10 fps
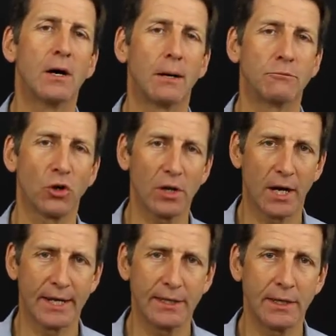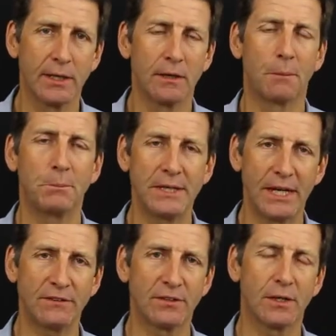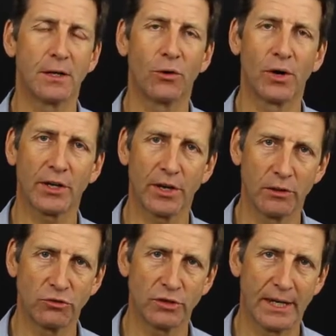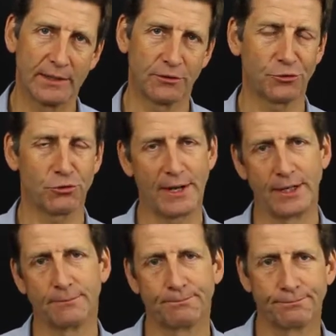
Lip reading: I'm John Hind, a mediator, a lawyer, coach and trainer.